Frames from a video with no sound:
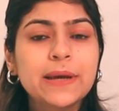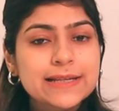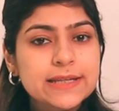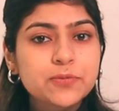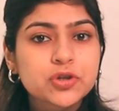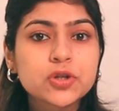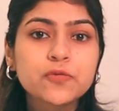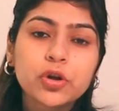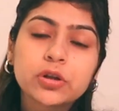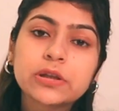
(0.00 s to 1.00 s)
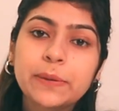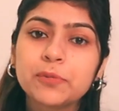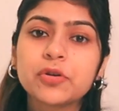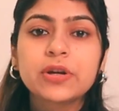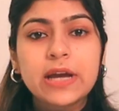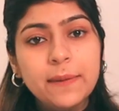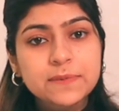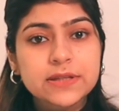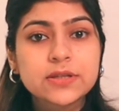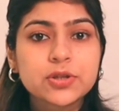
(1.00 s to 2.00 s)
exceptions for the temporary
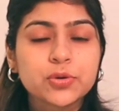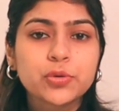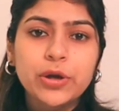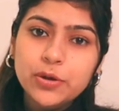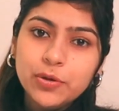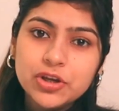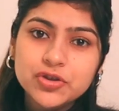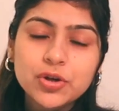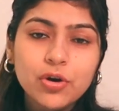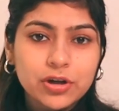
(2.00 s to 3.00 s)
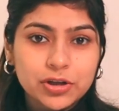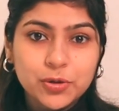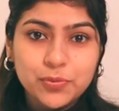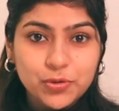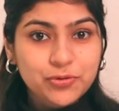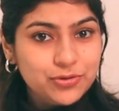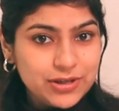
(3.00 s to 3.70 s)
absence due to education or other approved